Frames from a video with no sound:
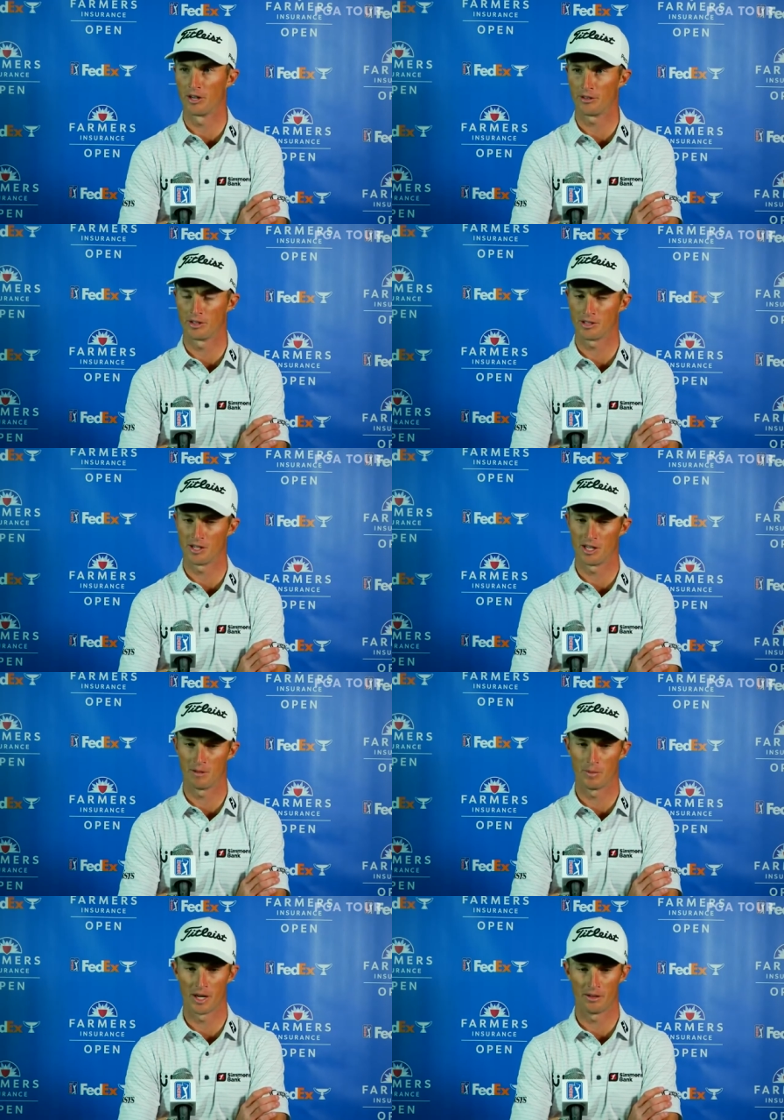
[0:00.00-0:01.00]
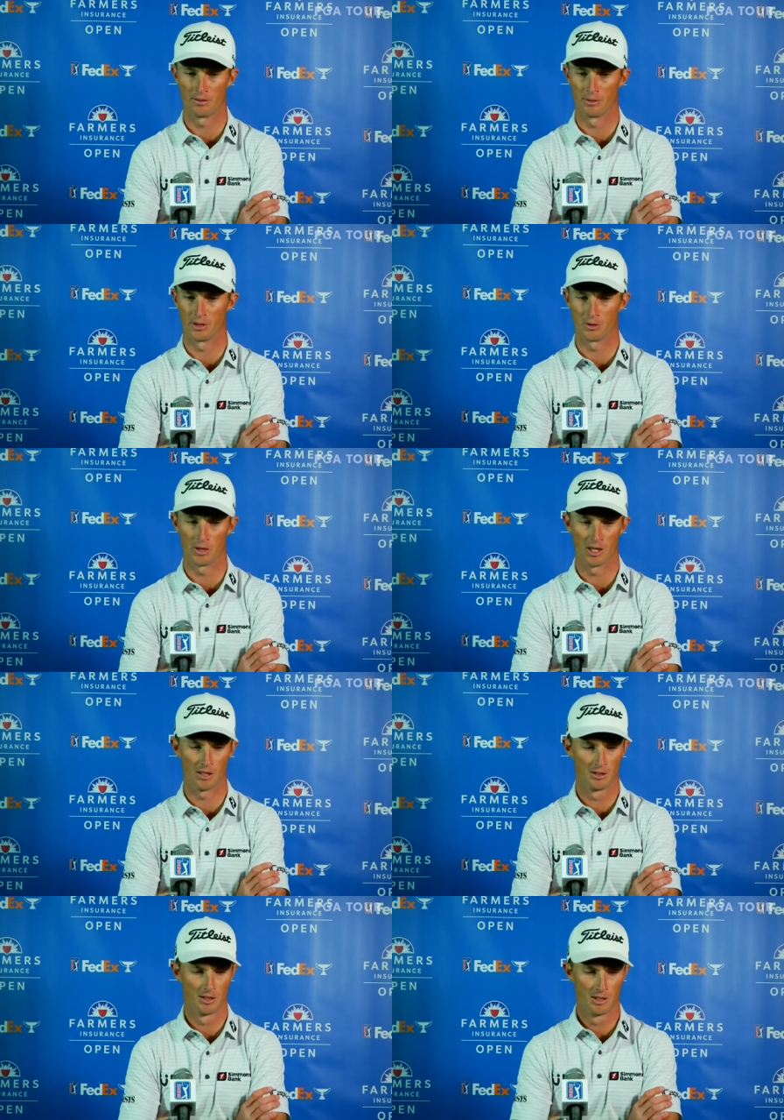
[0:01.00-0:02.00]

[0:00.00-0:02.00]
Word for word: I thought today I battled really well.